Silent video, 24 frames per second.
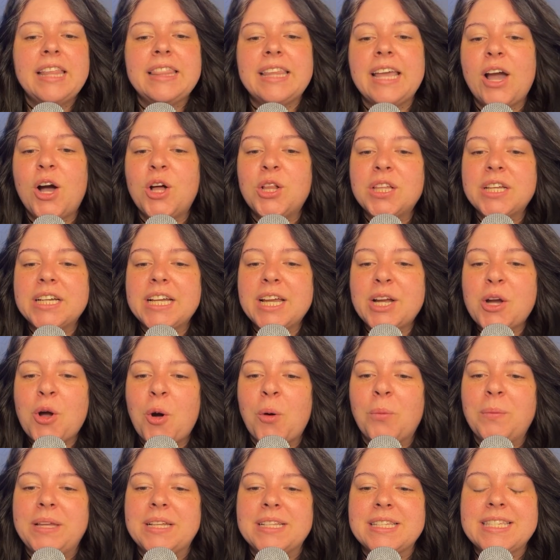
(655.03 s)
They all look at
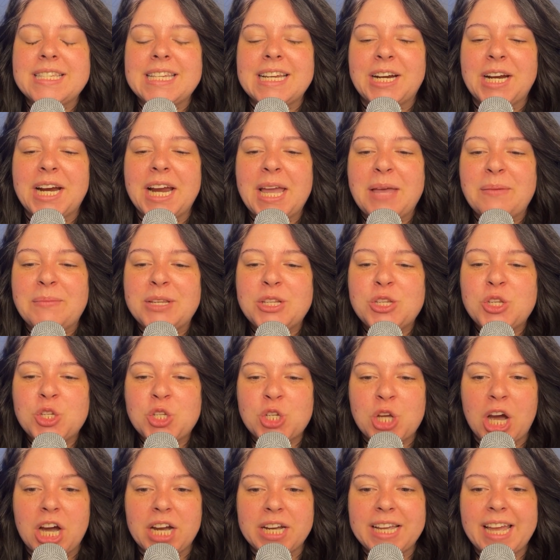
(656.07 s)
Colby and stare at him in
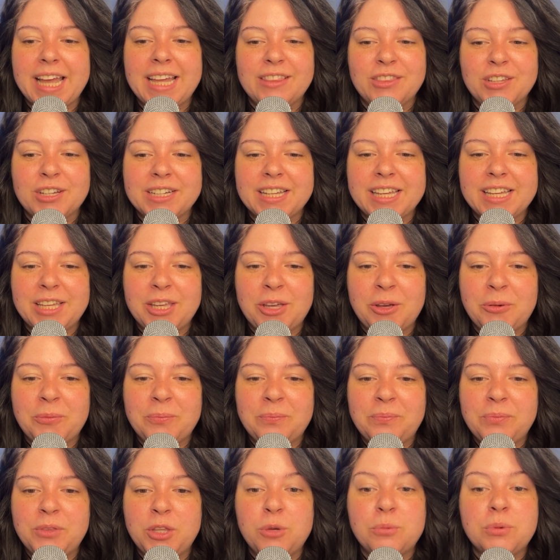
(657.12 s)
shock and look at you.
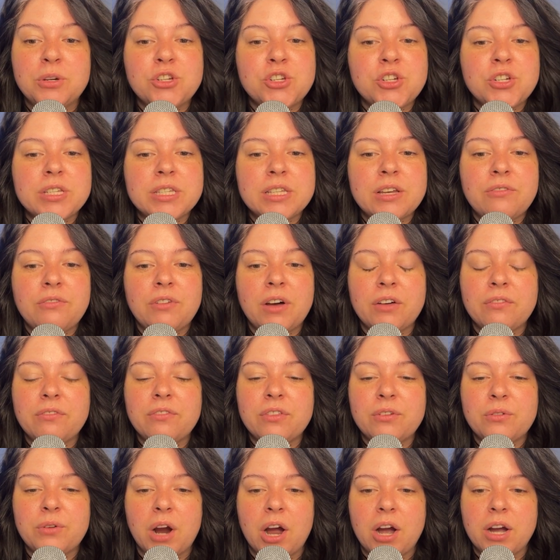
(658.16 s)
You push yourself off
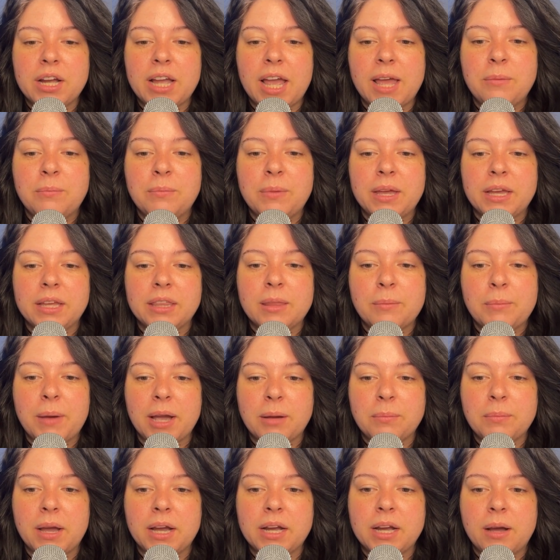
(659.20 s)
the rock and pick the
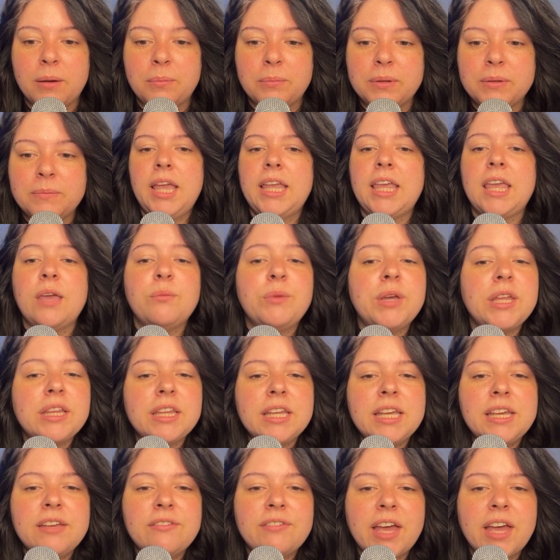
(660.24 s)
backpack up. Can we
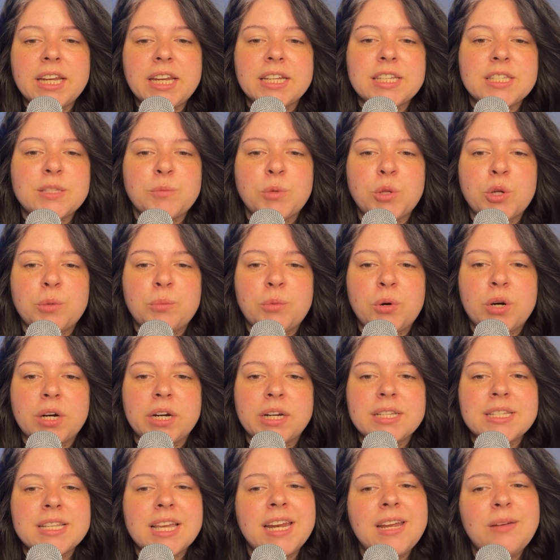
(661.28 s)
leave explore more?
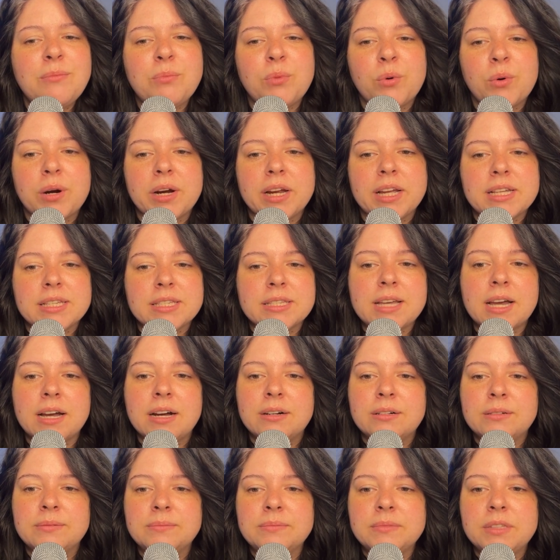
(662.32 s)
It's getting boring as
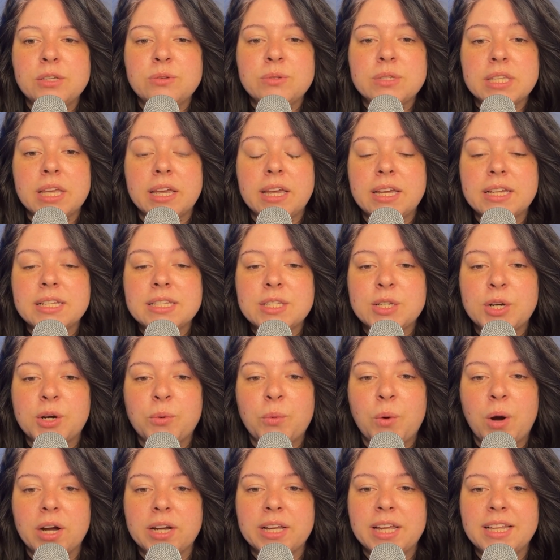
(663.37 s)
hell, you say and start
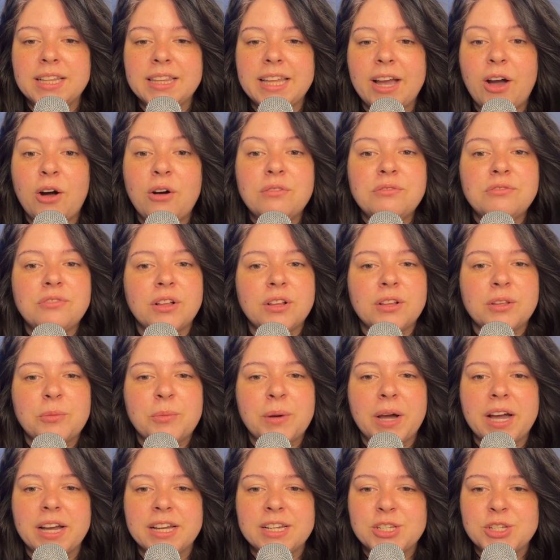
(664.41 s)
walking. They all follow
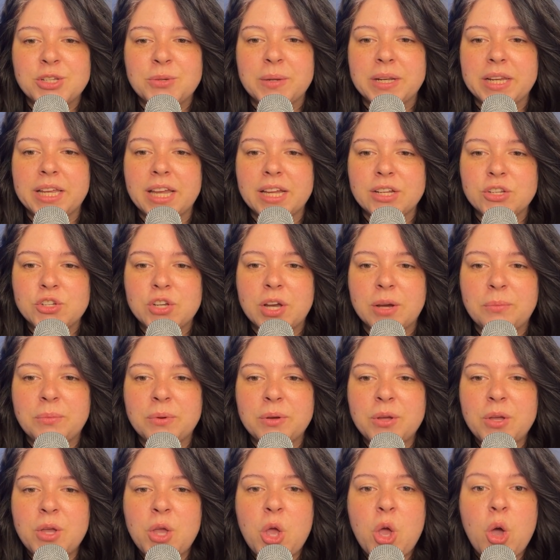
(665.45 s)
behind you and catch up.
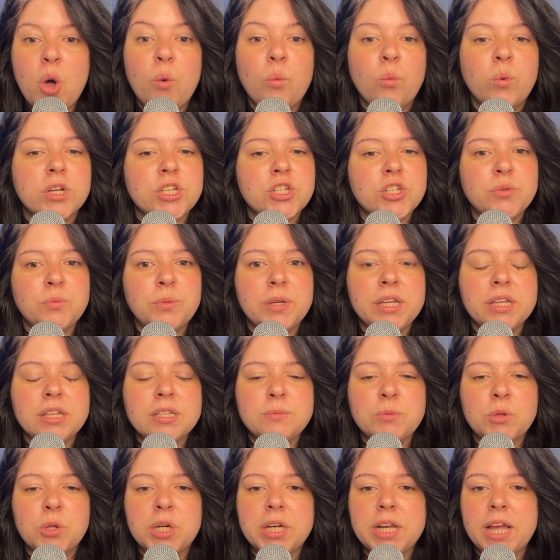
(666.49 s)
What should we
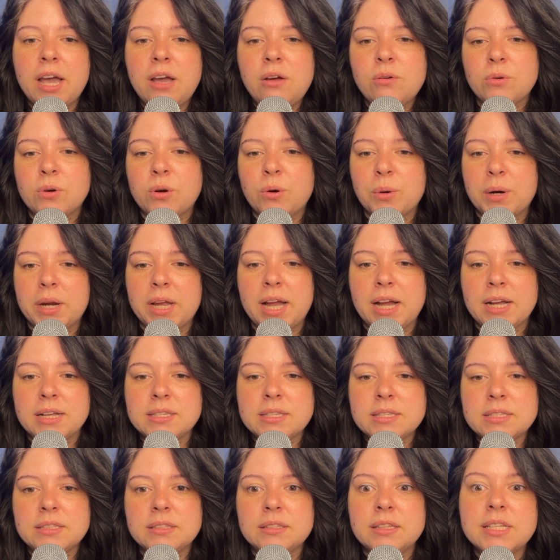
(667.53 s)
explore now? Corey
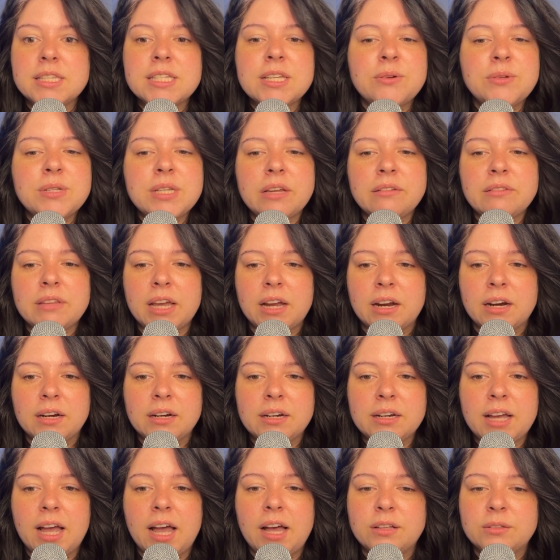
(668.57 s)
asks. Let's go down there.
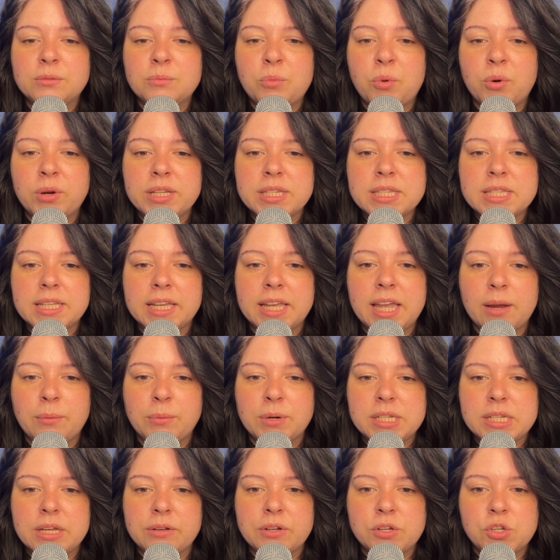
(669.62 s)
Elton points the
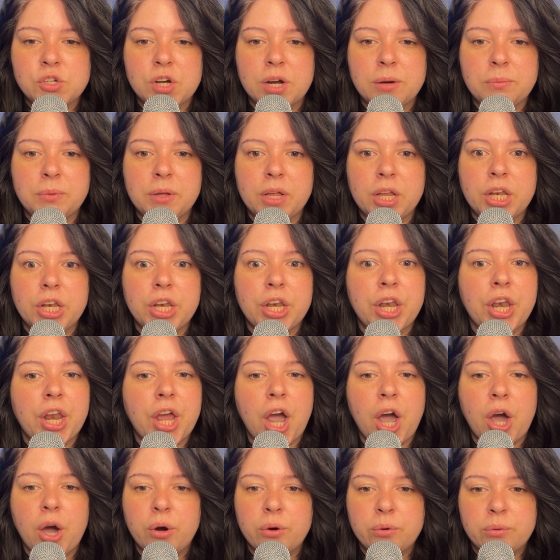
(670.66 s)
camera down a drop.
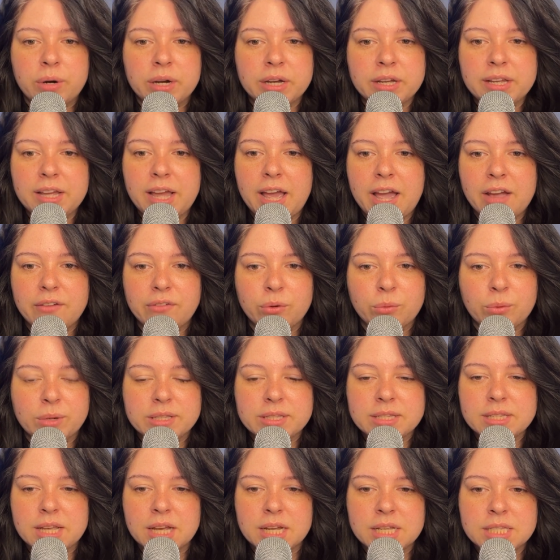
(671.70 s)
No, everyone
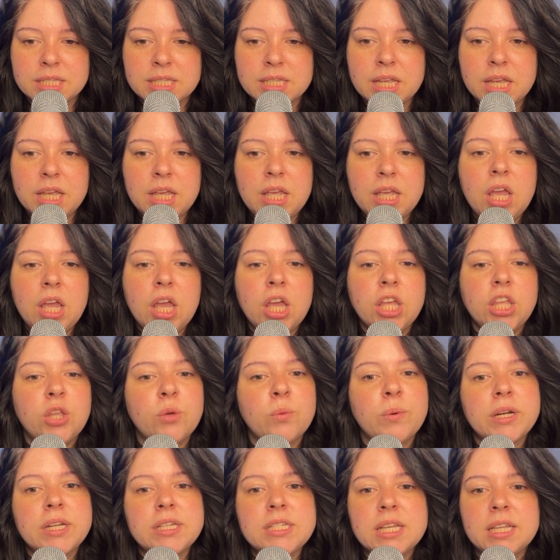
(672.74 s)
says. You
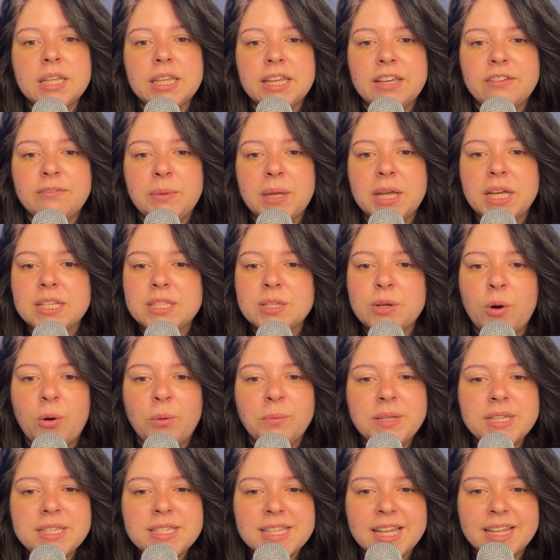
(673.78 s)
wanted to leave because
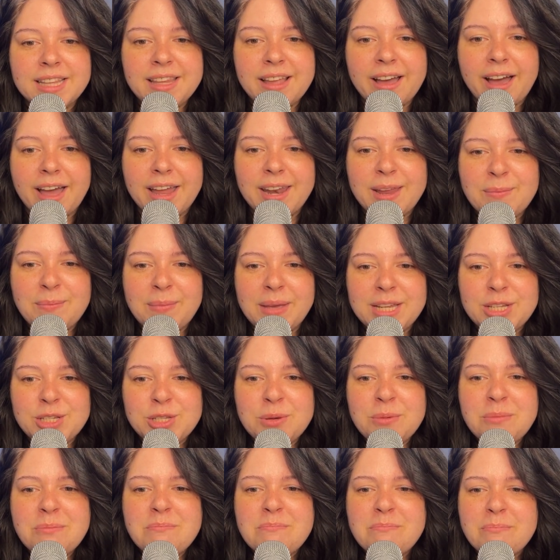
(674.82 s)
Colby said that and it made
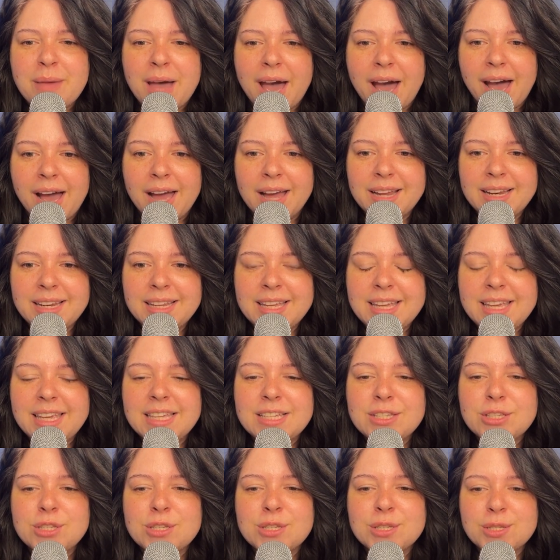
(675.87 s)
you mad.
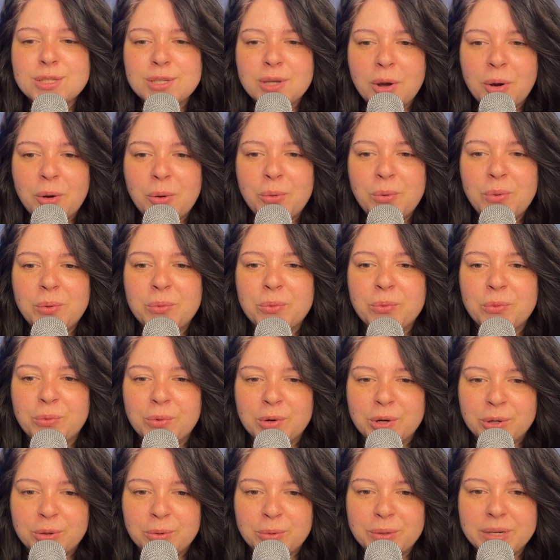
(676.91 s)
He's so
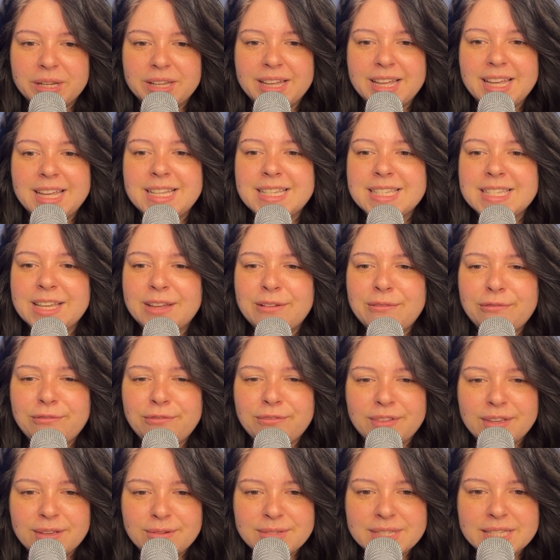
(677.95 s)
rude. He's
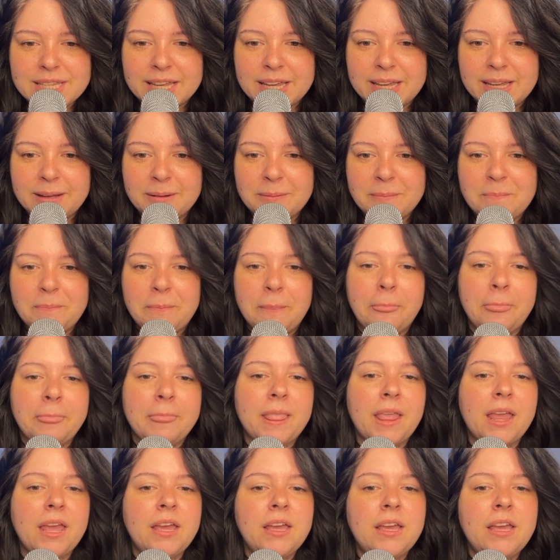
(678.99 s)
confusing.
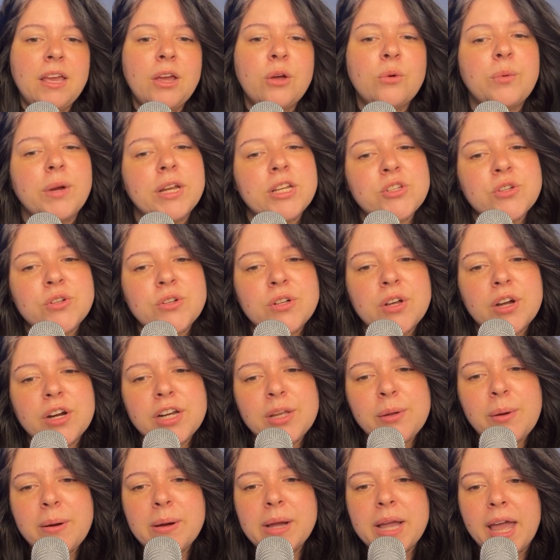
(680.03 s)
Rachel, are
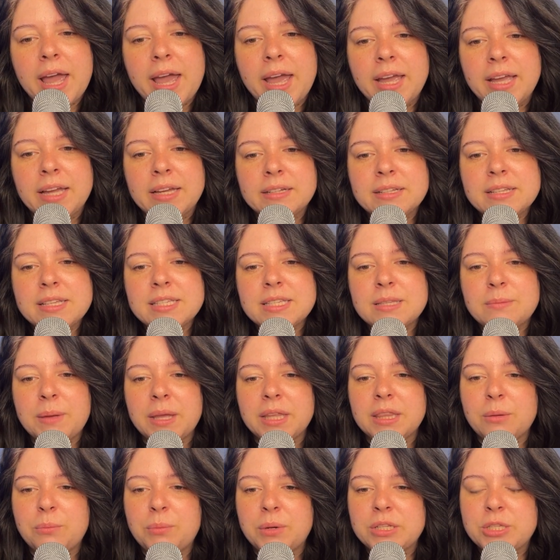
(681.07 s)
you okay?
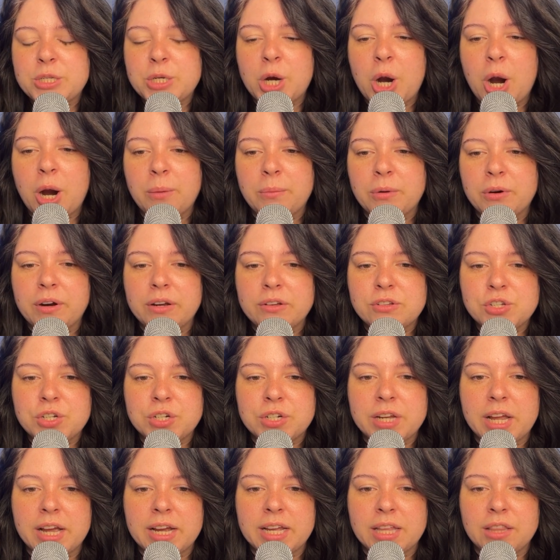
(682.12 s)
Samantha puts her arm around your
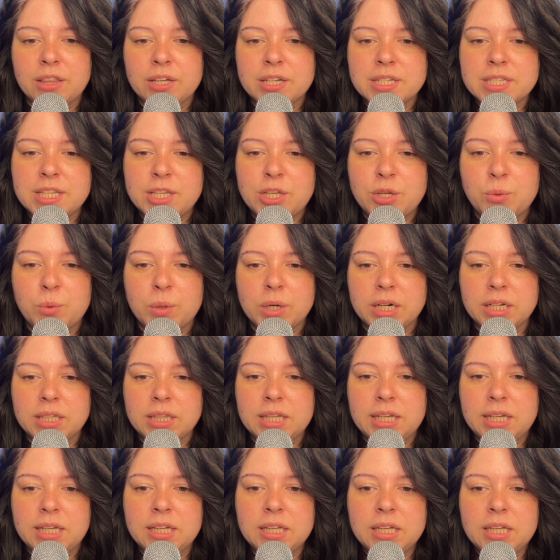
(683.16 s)
neck and looks at you
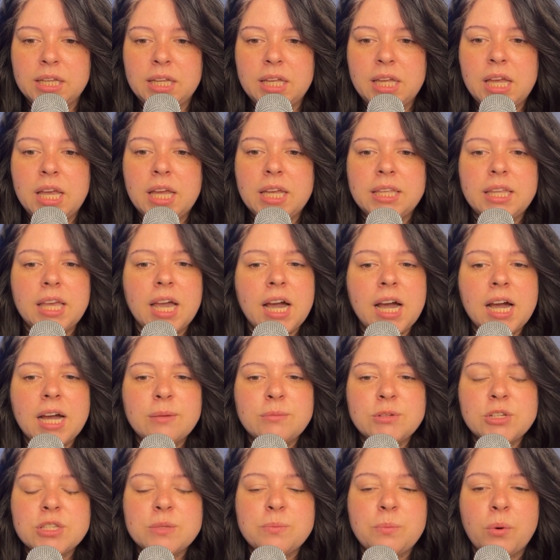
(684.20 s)
worriedly. Yeah,
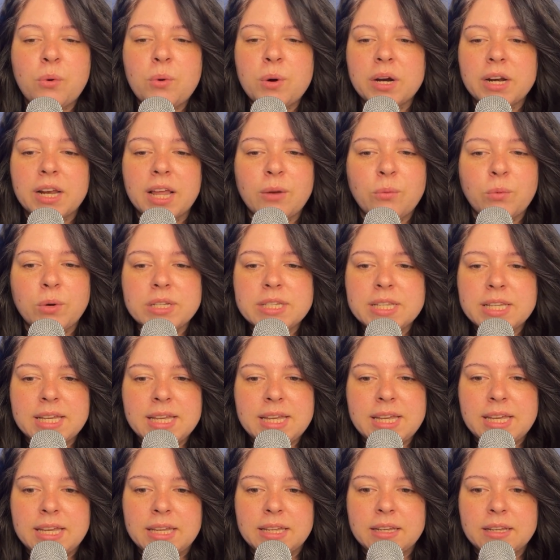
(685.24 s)
I'm just bored and want to
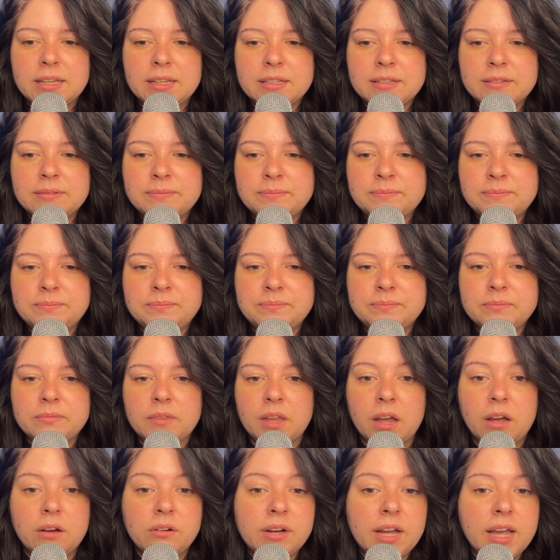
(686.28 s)
eat.
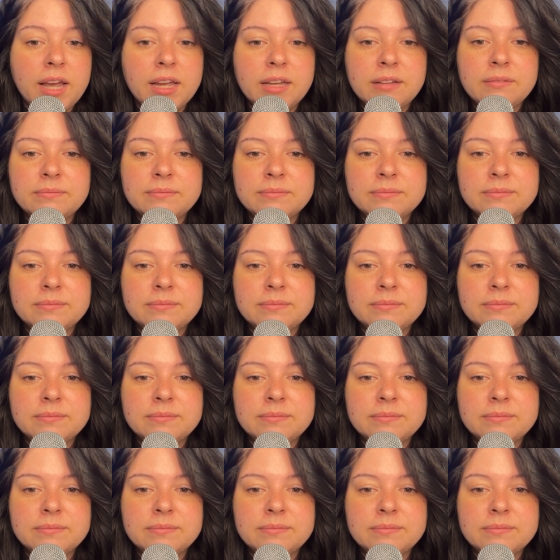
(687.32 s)
Okay.